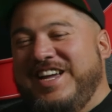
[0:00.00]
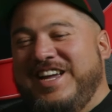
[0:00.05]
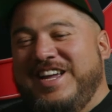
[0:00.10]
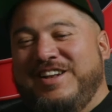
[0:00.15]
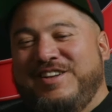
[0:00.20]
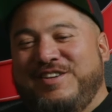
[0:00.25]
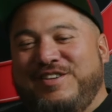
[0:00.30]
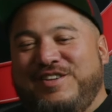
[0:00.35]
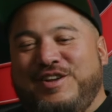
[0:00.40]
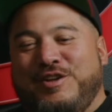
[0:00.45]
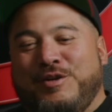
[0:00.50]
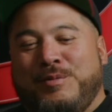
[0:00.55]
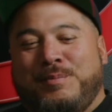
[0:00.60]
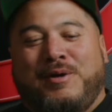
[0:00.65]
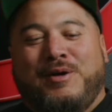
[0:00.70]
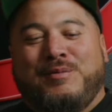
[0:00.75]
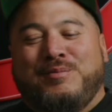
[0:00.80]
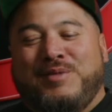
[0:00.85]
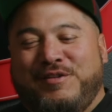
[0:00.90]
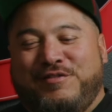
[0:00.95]
And, you know,
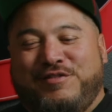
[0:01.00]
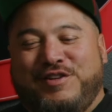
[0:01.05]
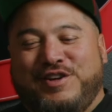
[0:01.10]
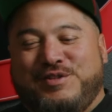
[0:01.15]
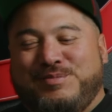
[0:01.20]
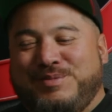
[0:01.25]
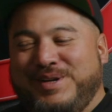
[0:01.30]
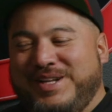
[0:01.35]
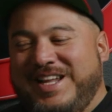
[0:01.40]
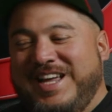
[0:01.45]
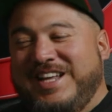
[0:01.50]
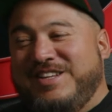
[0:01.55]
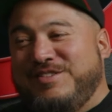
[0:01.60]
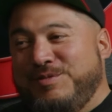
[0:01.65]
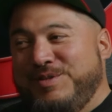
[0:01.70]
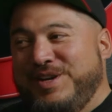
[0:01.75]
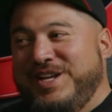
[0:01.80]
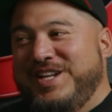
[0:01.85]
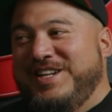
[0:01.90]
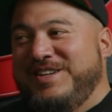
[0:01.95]
pardon my French, but
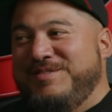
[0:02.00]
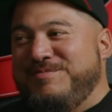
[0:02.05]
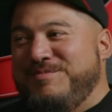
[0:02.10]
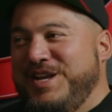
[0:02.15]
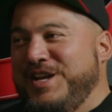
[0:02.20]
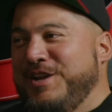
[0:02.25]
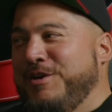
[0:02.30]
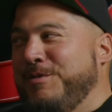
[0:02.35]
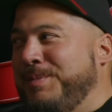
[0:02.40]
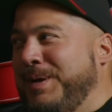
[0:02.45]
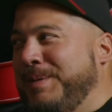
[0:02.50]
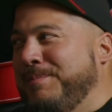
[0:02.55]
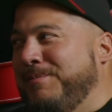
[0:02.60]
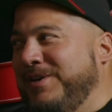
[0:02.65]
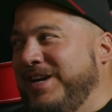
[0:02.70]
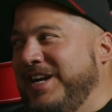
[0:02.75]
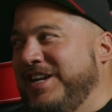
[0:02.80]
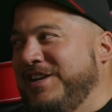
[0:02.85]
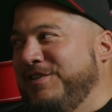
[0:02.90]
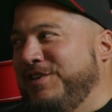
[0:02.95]
that's when, you know,
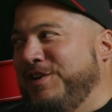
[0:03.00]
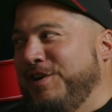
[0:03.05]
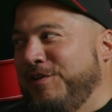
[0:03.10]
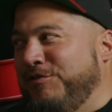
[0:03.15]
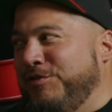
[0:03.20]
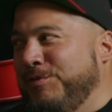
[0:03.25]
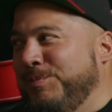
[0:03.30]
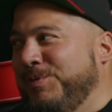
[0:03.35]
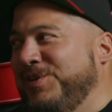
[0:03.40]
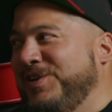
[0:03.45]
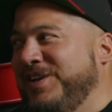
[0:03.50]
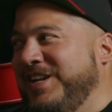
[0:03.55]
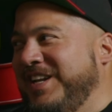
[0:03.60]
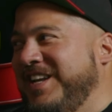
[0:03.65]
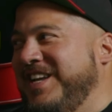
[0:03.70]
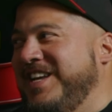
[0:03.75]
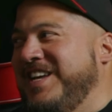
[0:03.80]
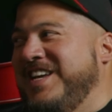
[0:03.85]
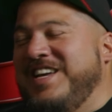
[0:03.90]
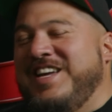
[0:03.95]
people get uncomfortable
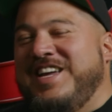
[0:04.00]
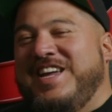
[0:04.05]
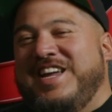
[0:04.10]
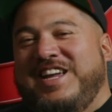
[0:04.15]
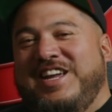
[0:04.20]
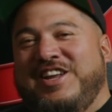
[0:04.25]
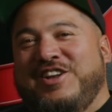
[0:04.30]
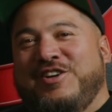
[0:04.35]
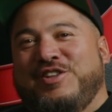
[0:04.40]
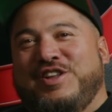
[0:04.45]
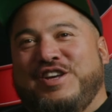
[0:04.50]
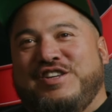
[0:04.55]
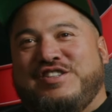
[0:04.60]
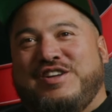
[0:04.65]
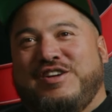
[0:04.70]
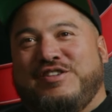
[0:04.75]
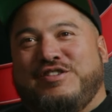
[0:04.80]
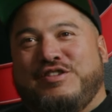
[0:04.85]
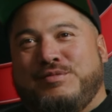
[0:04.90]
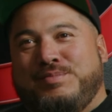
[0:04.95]
and, you know, they
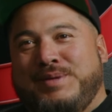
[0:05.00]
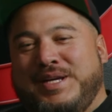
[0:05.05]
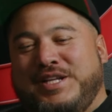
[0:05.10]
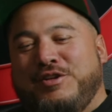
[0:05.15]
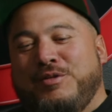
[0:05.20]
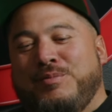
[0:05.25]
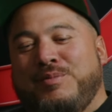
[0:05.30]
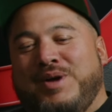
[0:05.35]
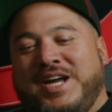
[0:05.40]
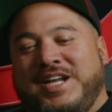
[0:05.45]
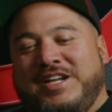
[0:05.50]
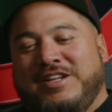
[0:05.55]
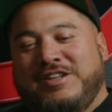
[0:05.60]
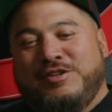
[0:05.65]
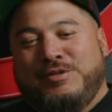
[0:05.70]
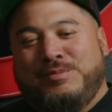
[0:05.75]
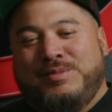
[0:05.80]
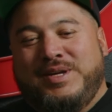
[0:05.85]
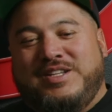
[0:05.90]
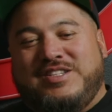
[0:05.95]
start to speak their mind a
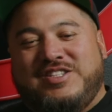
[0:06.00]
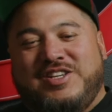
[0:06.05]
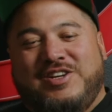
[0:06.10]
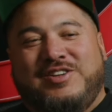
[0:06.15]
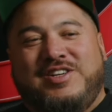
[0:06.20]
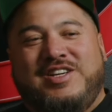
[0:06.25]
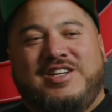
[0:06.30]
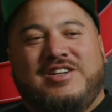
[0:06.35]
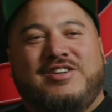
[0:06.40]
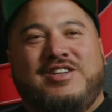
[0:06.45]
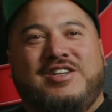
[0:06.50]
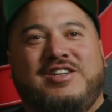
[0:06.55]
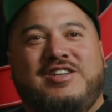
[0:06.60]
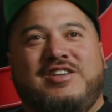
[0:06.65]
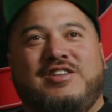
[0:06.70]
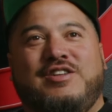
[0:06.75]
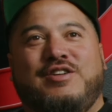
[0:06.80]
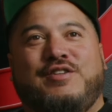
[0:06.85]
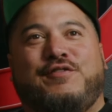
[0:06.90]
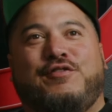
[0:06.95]
little bit. So, you know,
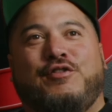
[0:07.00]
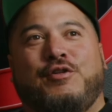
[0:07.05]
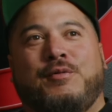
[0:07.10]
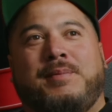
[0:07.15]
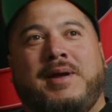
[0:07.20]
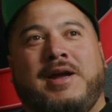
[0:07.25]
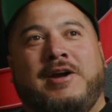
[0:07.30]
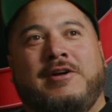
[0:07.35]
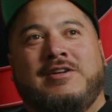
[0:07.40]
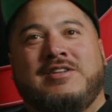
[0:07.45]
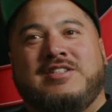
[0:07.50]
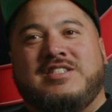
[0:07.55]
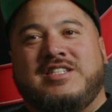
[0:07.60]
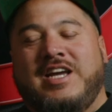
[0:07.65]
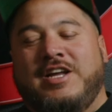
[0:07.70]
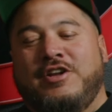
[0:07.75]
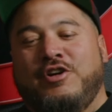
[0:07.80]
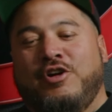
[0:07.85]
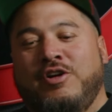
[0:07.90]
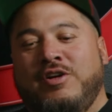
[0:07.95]
you look for parents
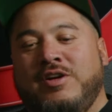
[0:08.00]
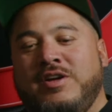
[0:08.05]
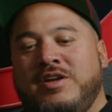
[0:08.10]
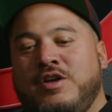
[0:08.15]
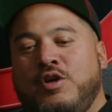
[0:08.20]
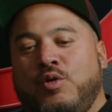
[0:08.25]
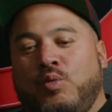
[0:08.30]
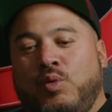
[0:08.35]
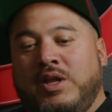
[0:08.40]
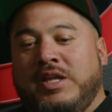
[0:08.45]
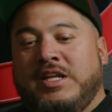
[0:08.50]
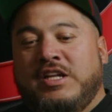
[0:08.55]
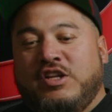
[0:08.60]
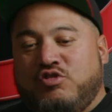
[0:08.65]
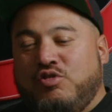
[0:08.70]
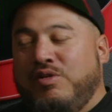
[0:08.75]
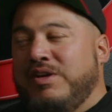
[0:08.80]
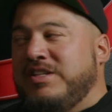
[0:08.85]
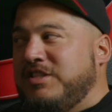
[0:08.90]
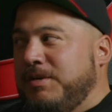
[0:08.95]
that are willing to
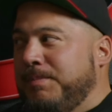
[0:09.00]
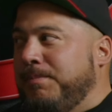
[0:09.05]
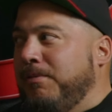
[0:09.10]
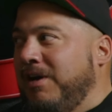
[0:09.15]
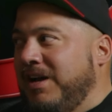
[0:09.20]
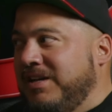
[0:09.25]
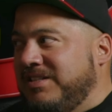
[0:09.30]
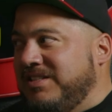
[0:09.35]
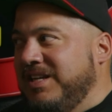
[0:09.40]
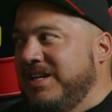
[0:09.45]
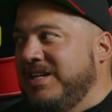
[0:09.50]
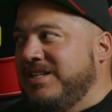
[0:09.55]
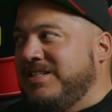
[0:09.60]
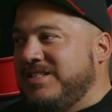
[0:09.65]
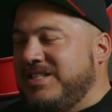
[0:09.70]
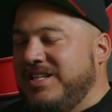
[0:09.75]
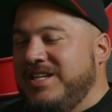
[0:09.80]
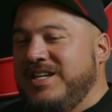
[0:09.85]
trust the process.